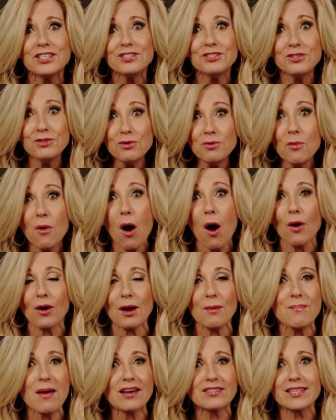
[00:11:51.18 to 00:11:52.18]
You are
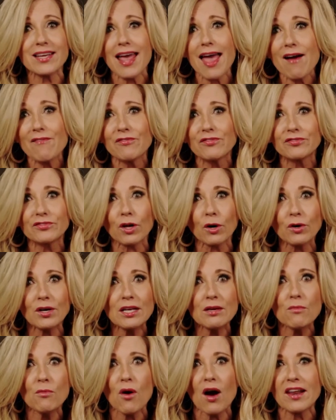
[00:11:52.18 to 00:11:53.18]
about to have
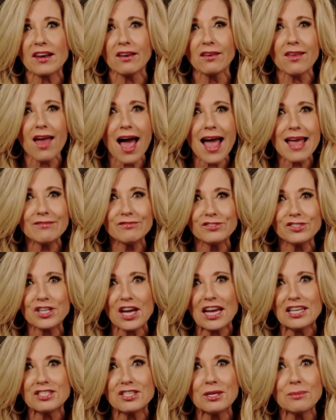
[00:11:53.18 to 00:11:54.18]
31
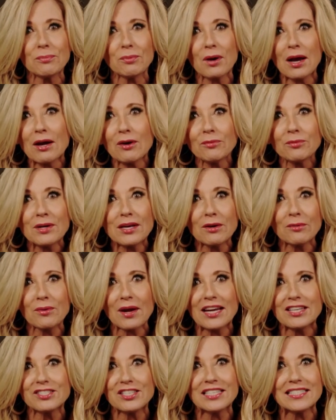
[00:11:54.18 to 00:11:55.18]
life-changing,
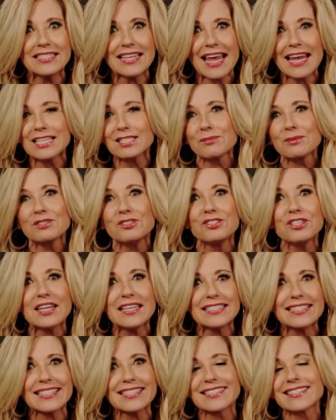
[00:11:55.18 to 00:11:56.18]
prayer-rearranging days with
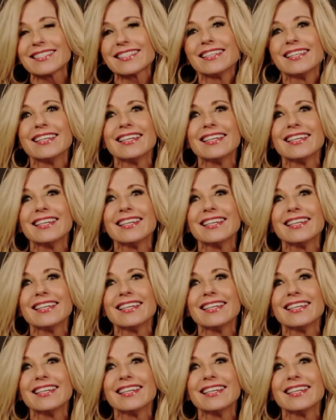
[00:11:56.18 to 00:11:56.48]
Jesus.